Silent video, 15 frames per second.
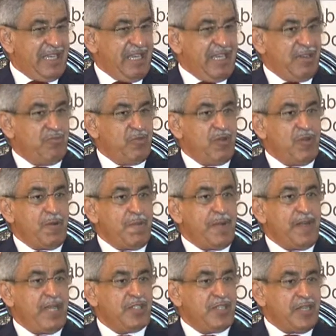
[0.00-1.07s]
and we were
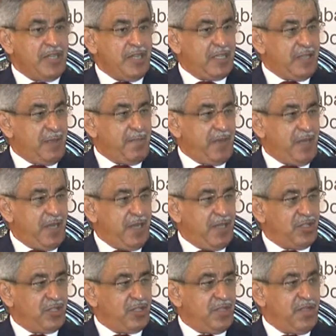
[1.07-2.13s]
pleasantly
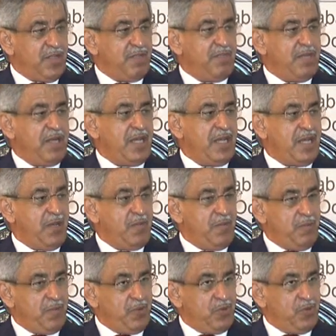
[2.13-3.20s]
surprised by
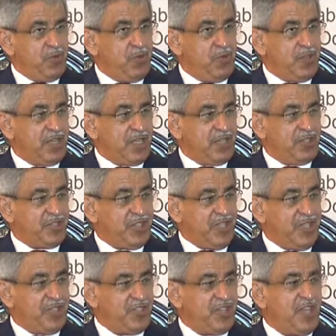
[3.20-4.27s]
how beautiful the country
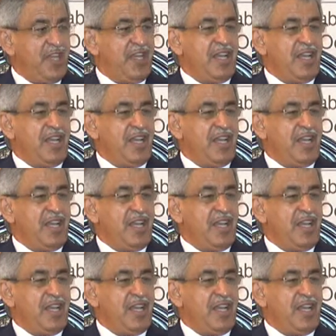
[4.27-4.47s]
is.